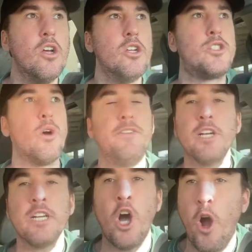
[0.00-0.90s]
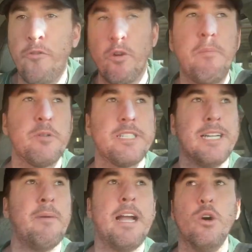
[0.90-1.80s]
So if you're gonna
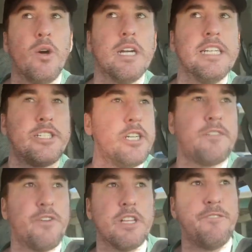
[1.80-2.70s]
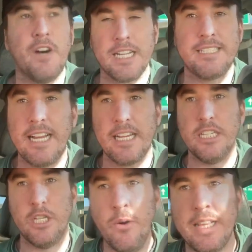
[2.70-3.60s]
overrepresent minorities just for the fucking sake
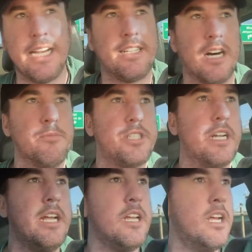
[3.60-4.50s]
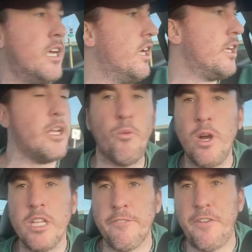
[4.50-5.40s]
of doing that dumb shit, then
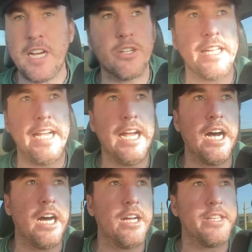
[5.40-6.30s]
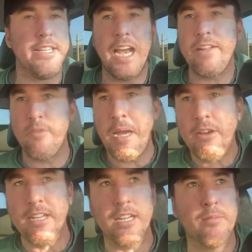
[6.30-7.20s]
where the fuck are the uh, the Native
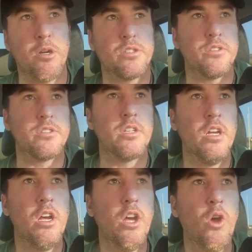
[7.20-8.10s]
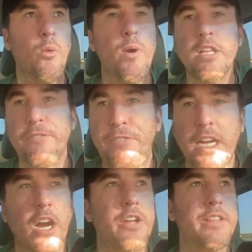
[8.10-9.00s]
American commercials? Where the
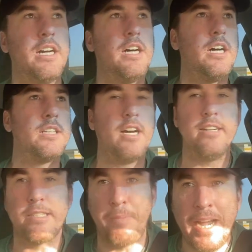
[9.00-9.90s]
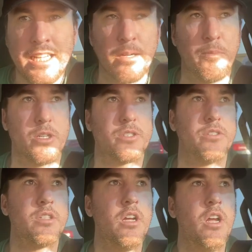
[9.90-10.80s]
fuck are the the Hispanic commercials?